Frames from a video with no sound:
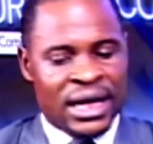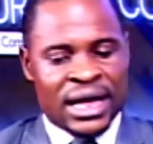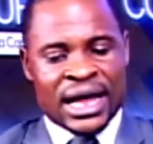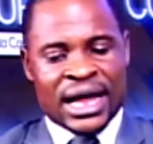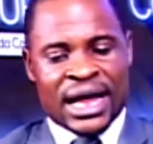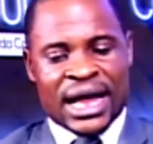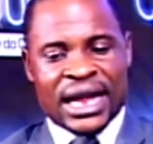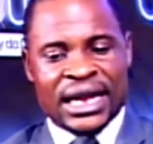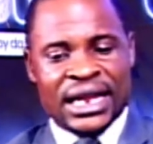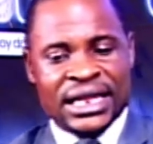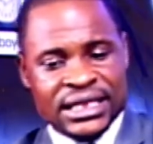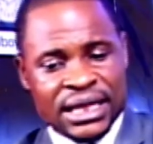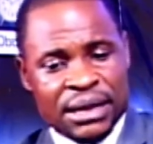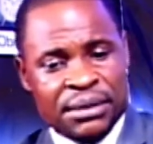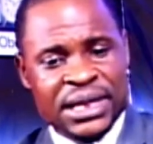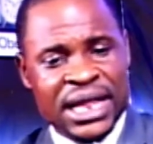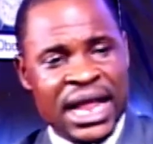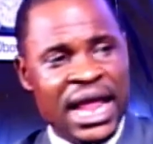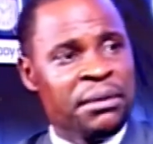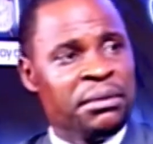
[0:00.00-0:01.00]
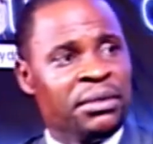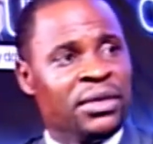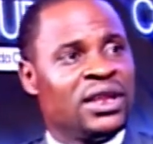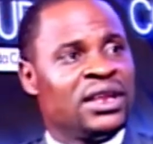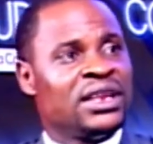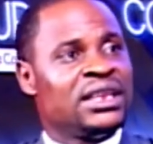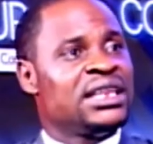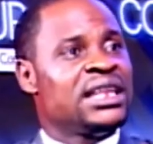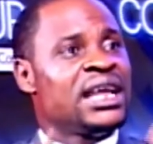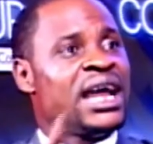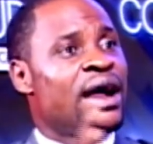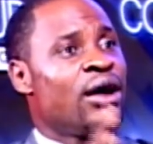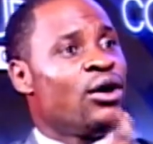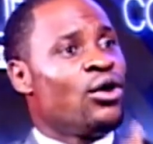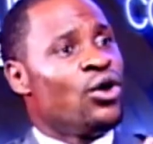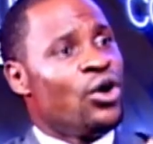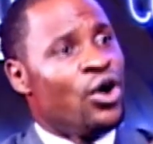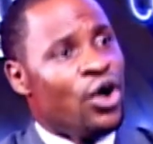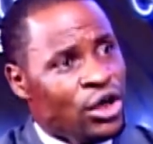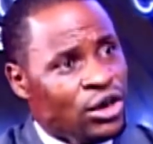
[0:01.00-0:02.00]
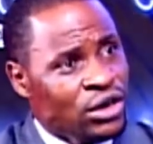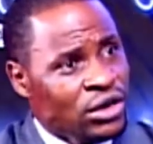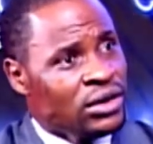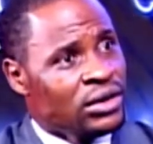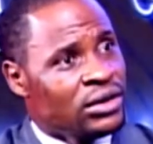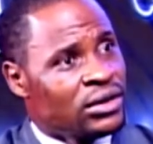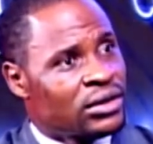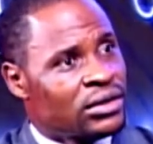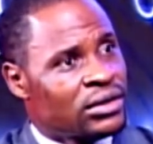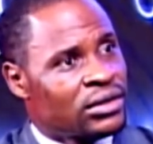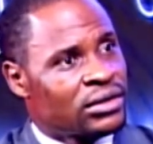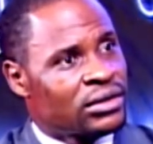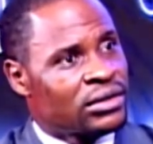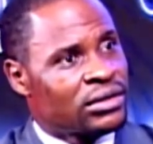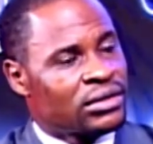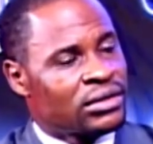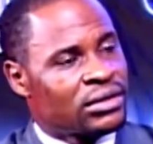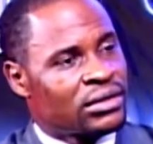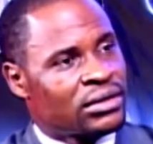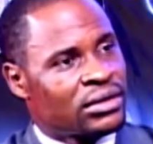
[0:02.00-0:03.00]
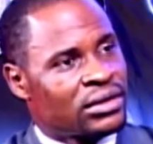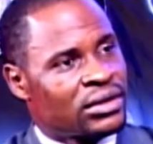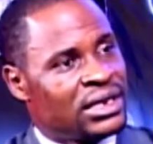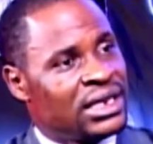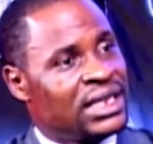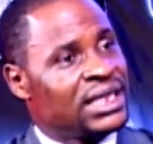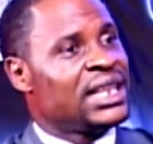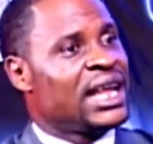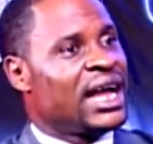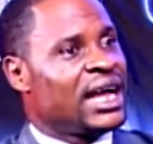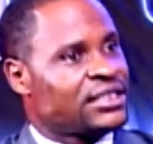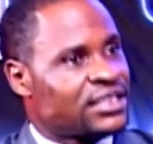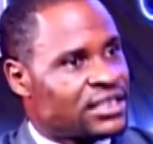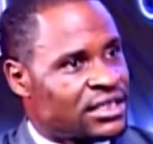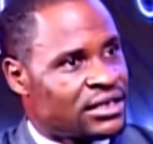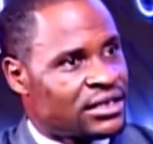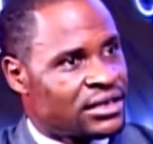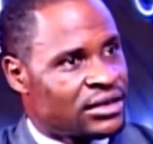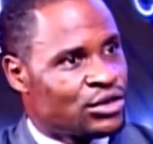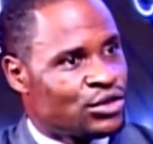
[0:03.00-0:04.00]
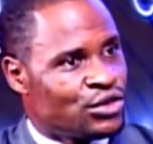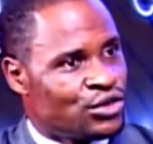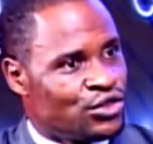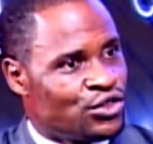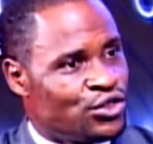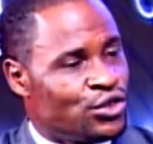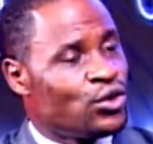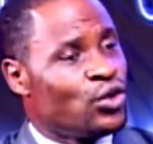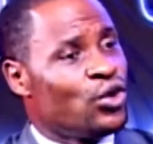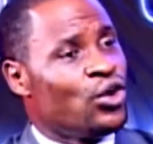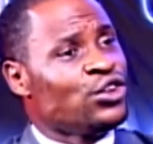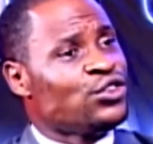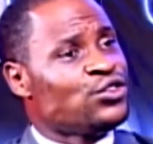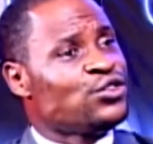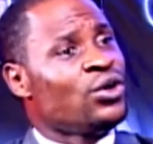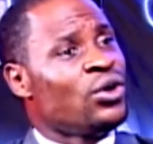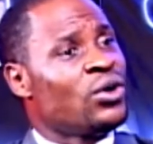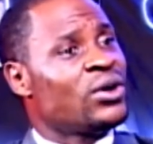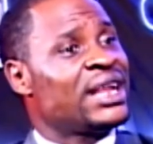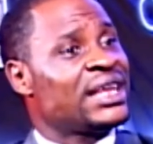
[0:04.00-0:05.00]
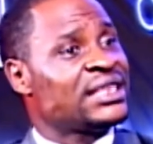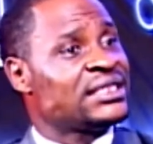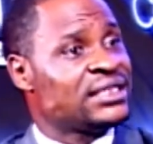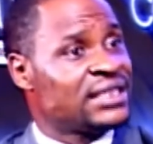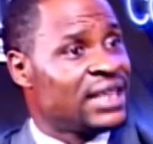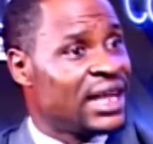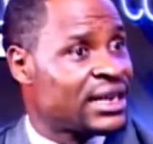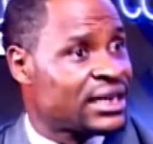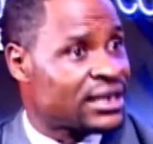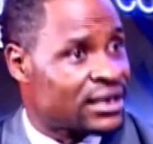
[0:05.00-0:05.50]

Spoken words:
At the same time, their own leaders should also understand